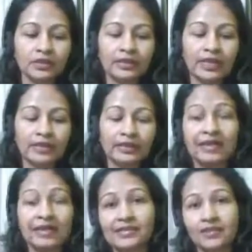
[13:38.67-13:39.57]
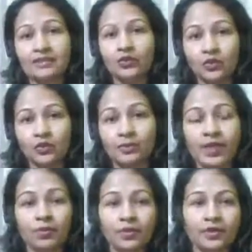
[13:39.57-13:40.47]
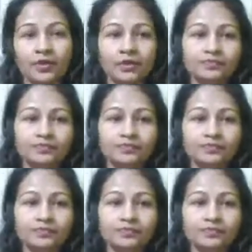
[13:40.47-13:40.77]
than the classical view, in my opinion.